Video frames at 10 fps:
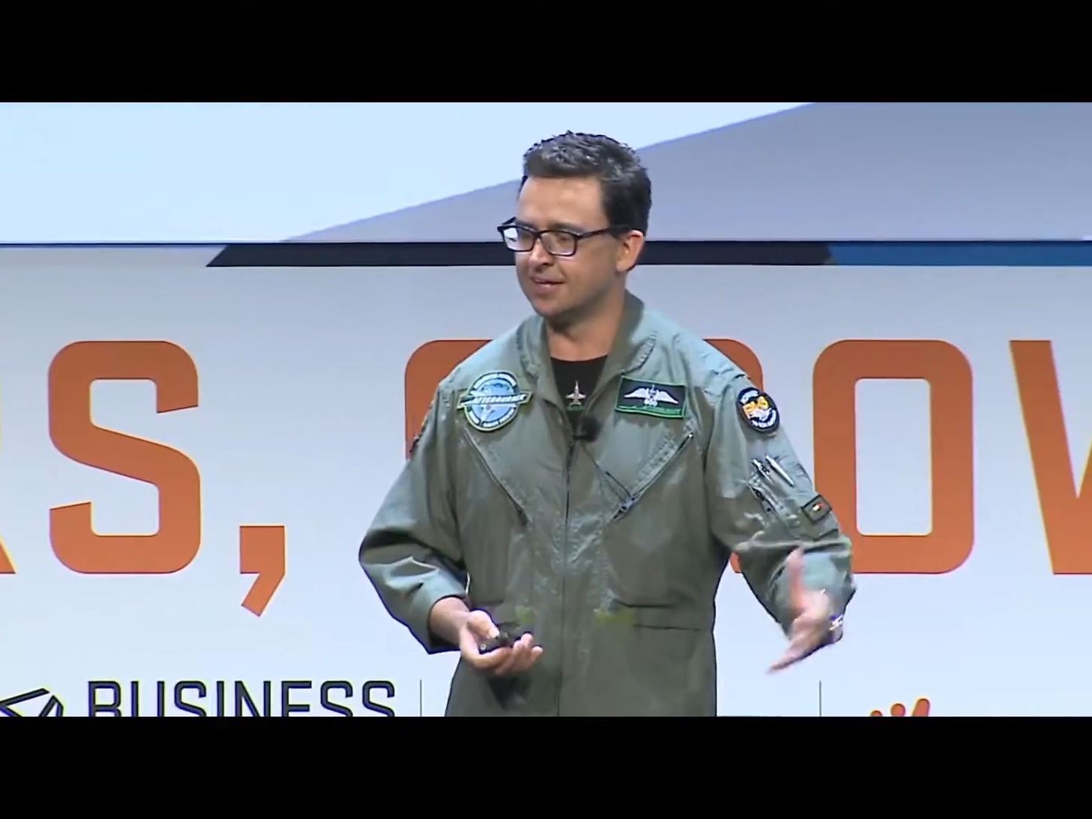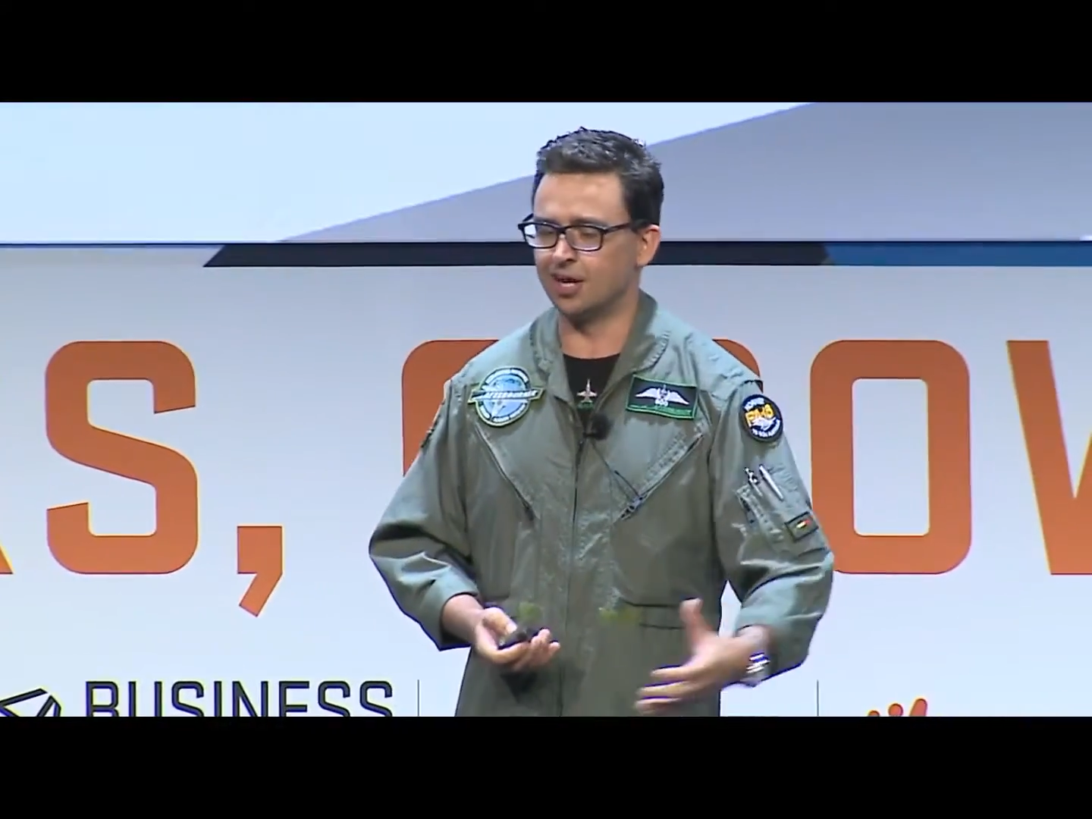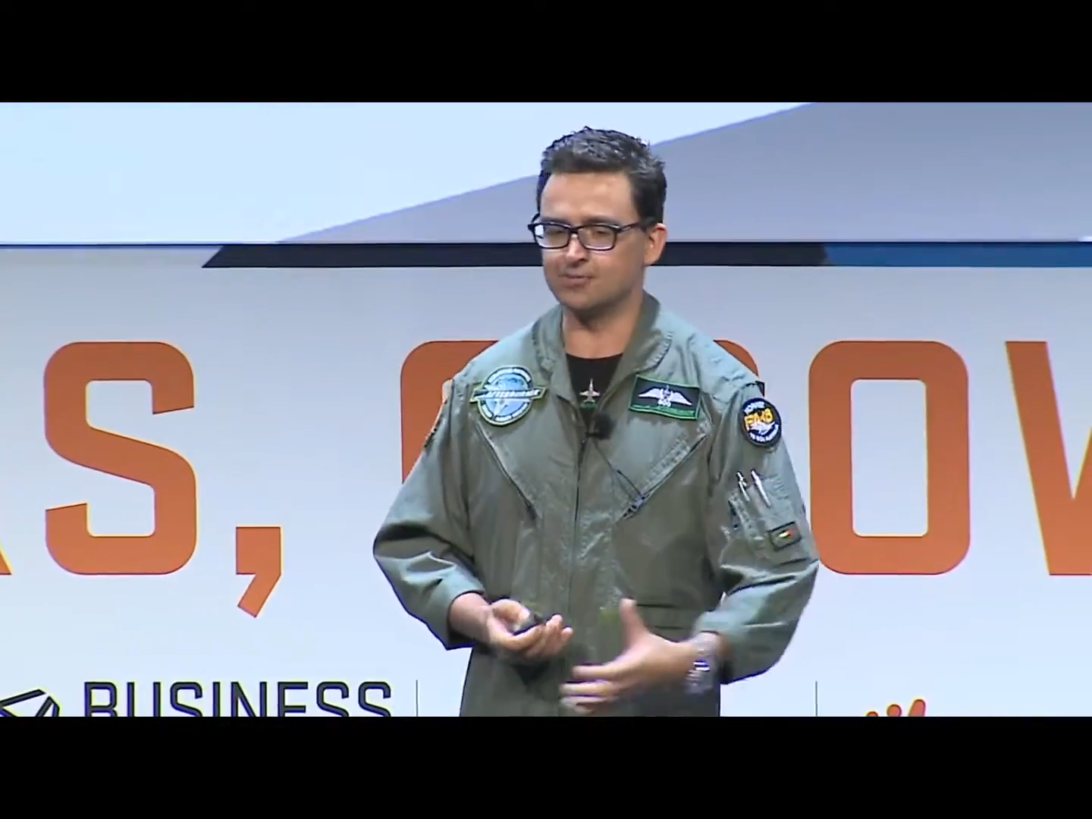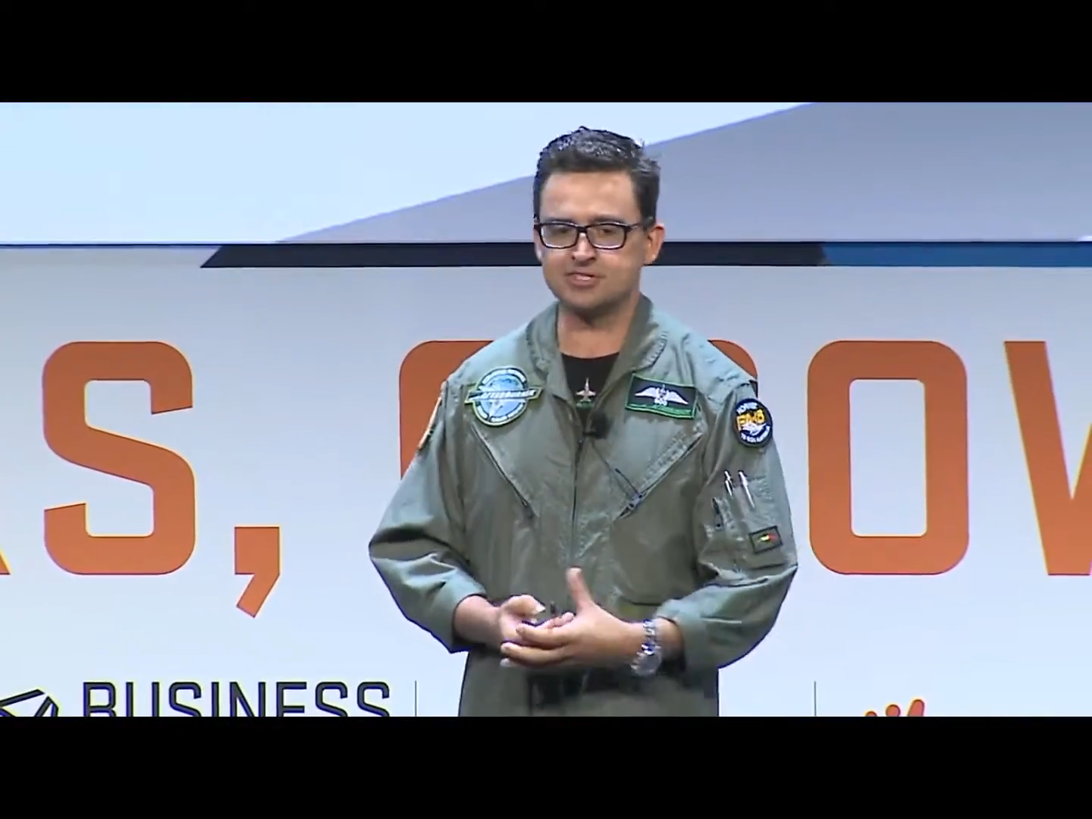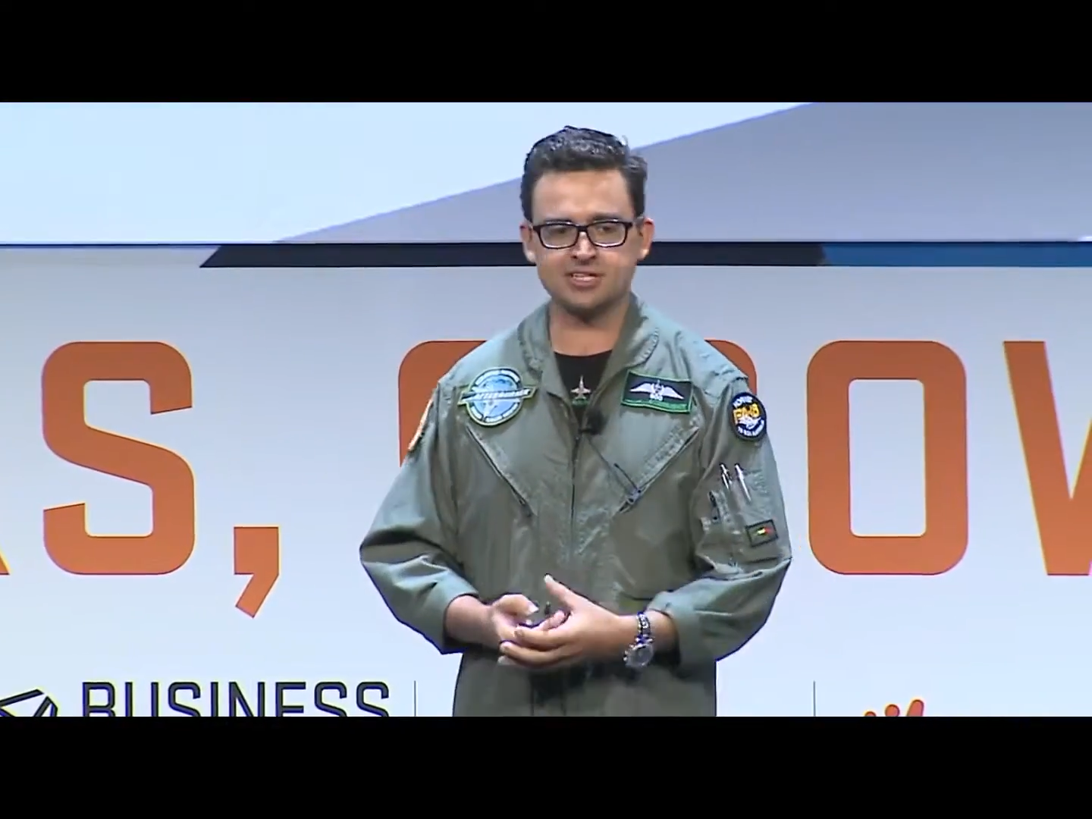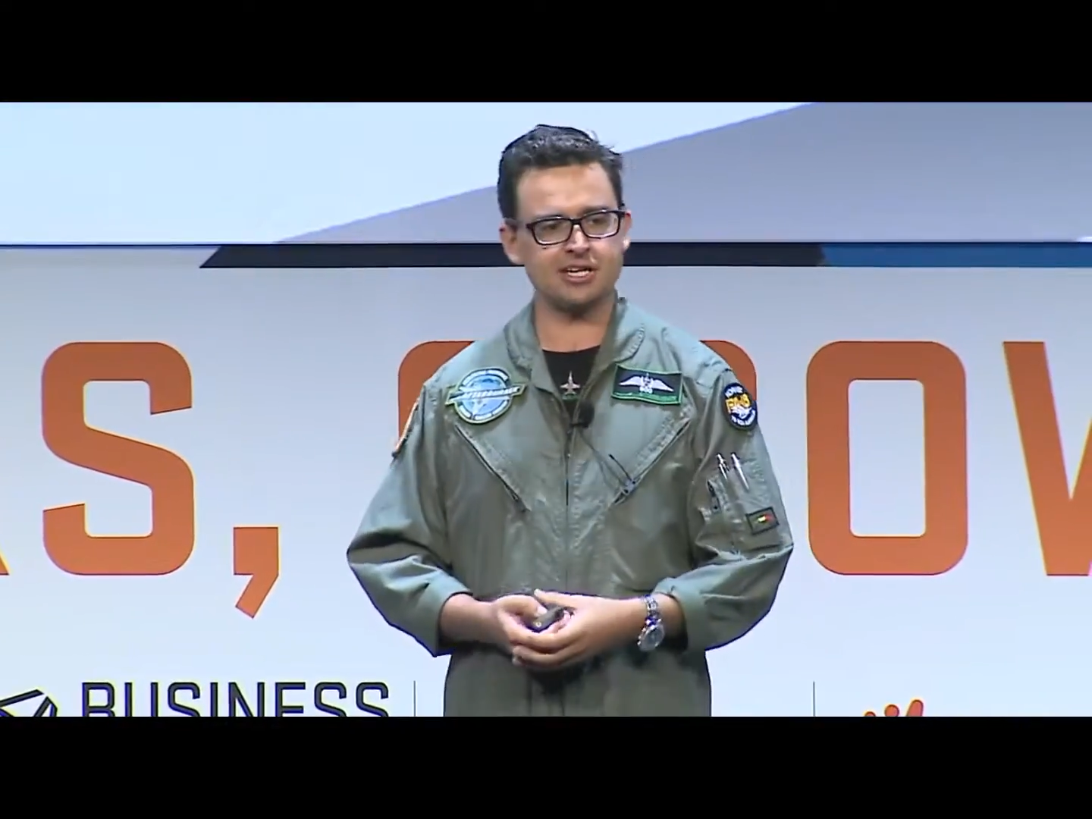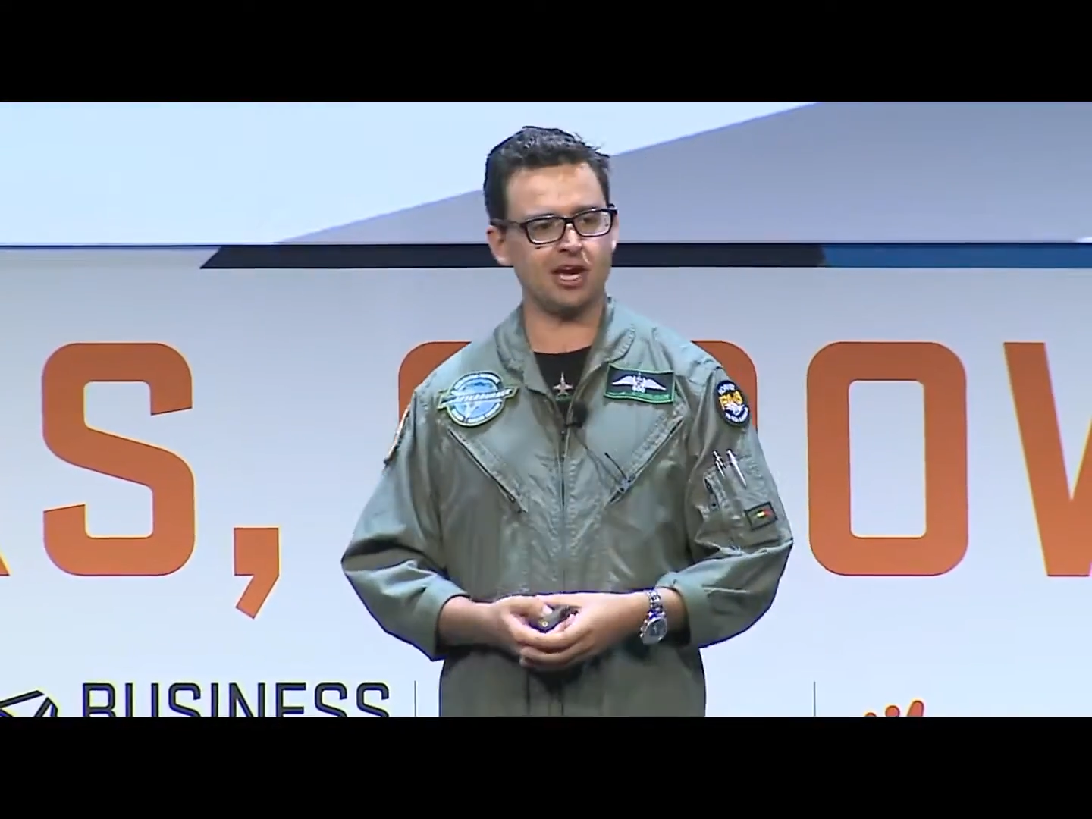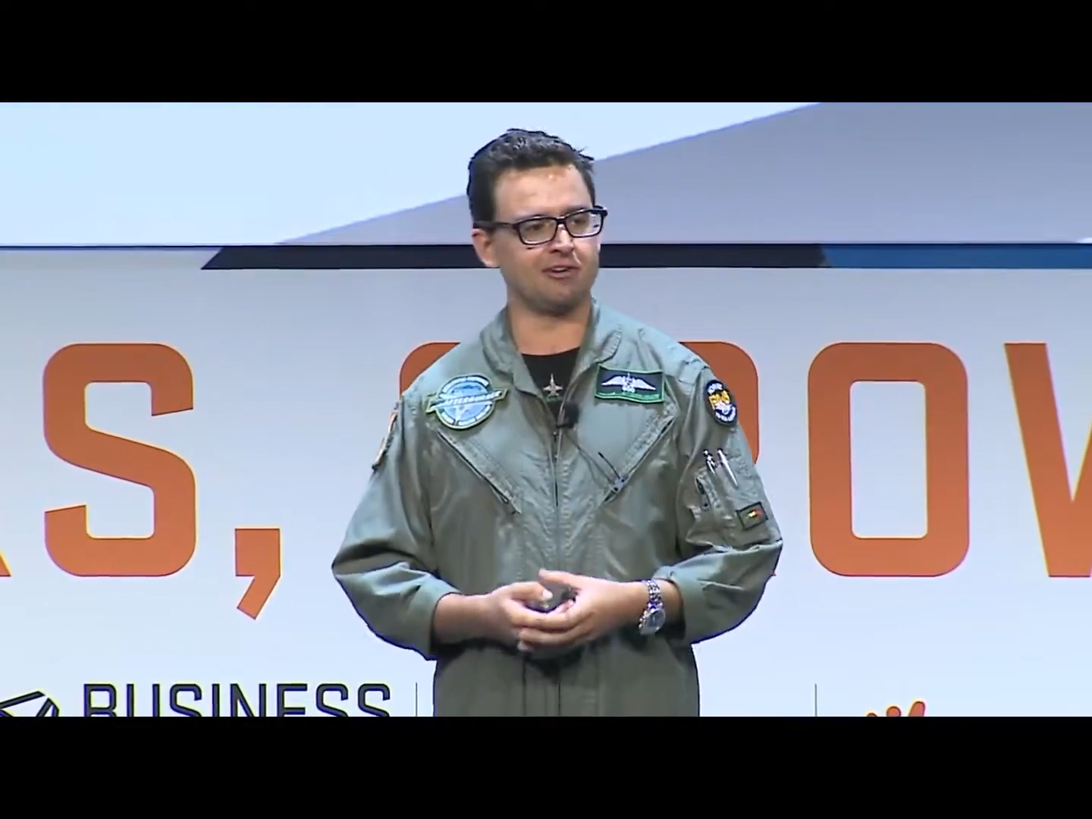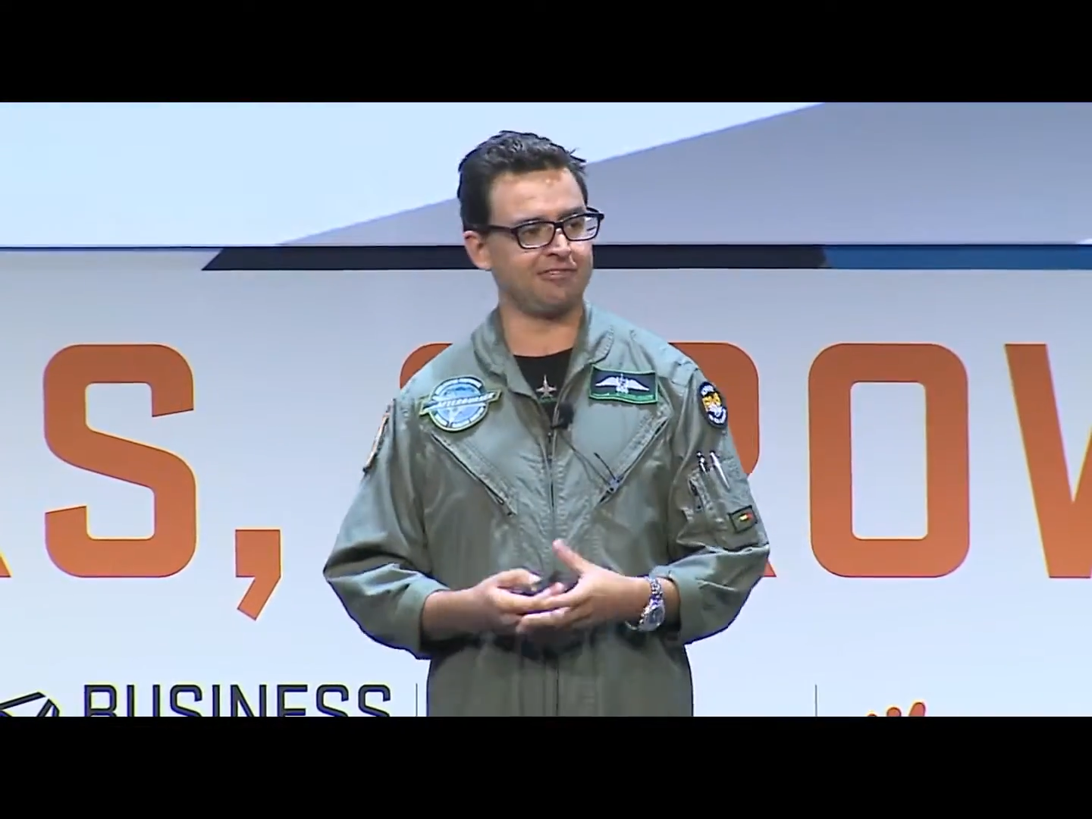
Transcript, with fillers: and I'm the CEO